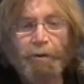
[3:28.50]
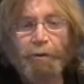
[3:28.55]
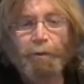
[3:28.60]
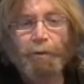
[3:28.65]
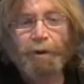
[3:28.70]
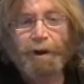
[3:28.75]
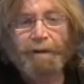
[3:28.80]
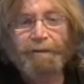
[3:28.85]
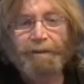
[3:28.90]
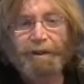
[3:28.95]

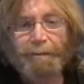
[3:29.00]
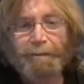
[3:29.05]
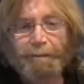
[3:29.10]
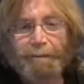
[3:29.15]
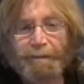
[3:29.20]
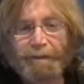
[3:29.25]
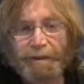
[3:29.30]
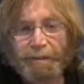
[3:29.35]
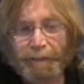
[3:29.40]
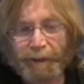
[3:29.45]
One of
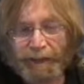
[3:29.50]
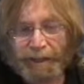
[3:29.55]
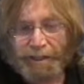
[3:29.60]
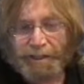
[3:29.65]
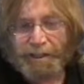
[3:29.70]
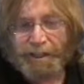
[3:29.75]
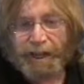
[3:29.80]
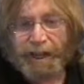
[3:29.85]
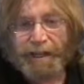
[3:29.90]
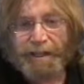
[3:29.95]
them, the main
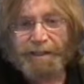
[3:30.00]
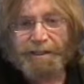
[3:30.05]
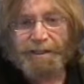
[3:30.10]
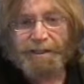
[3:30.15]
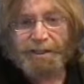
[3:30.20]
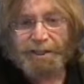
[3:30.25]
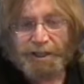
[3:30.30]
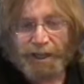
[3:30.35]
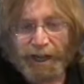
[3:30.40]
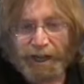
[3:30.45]
site, is in
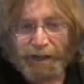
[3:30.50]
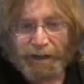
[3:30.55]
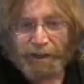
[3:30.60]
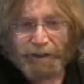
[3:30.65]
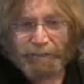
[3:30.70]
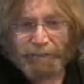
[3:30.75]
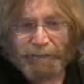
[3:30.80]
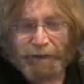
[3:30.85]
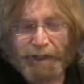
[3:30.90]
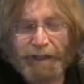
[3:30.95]
China,
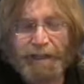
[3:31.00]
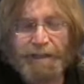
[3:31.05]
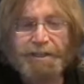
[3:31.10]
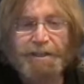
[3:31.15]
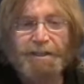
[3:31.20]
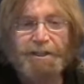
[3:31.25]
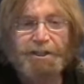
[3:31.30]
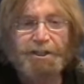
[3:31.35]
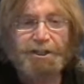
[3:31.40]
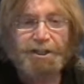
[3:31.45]
it's
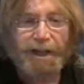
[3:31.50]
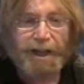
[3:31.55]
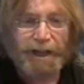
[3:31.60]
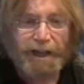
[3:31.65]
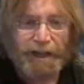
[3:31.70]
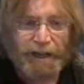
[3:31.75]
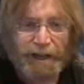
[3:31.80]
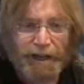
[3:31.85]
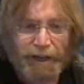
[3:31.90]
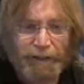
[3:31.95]
in
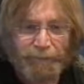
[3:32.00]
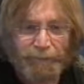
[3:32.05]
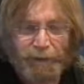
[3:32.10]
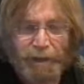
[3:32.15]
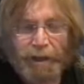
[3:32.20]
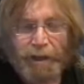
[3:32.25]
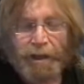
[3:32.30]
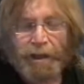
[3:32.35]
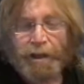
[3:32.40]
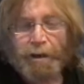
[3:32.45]
Shanghai.
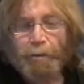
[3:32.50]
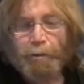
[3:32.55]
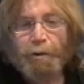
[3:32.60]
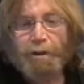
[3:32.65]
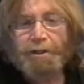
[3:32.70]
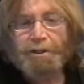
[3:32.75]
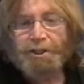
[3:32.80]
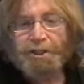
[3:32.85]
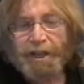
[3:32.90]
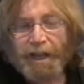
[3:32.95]

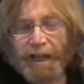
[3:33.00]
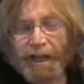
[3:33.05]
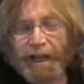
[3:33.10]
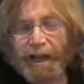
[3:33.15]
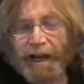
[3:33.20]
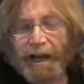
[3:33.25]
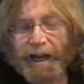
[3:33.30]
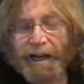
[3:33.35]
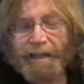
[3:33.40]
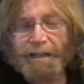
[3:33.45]
Well,
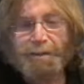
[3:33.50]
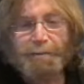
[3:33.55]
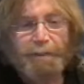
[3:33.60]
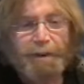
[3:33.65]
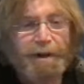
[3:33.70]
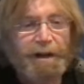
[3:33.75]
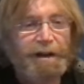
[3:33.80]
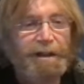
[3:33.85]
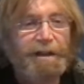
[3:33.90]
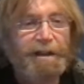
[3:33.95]
Shanghai has
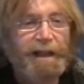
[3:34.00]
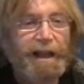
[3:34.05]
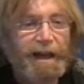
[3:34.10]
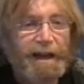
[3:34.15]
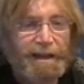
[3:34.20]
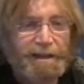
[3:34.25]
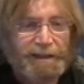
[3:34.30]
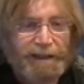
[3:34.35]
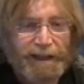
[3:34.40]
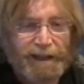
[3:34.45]
been in a
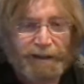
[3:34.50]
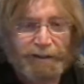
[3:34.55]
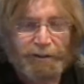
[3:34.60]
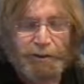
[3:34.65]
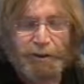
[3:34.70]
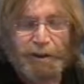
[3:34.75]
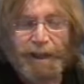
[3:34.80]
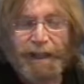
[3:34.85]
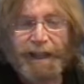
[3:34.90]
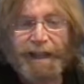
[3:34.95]
lockdown.
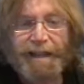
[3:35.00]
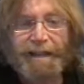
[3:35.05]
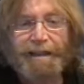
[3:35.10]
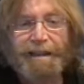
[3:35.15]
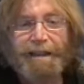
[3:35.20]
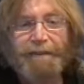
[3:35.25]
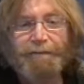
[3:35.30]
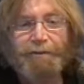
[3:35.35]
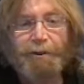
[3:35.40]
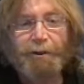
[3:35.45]
You can't
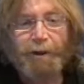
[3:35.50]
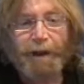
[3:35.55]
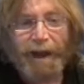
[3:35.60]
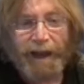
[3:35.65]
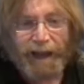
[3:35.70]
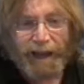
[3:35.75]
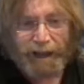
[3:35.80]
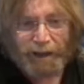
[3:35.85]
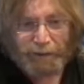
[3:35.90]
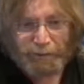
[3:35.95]
leave your
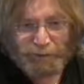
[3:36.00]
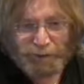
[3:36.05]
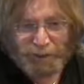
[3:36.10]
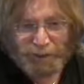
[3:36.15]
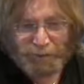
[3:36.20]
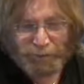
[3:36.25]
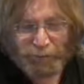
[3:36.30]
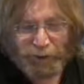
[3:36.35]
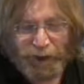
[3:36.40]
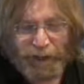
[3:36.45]

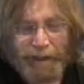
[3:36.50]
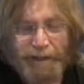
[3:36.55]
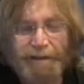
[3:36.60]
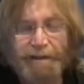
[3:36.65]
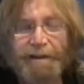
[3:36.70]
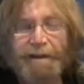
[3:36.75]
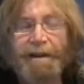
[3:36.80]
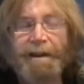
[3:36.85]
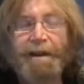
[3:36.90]
house, right?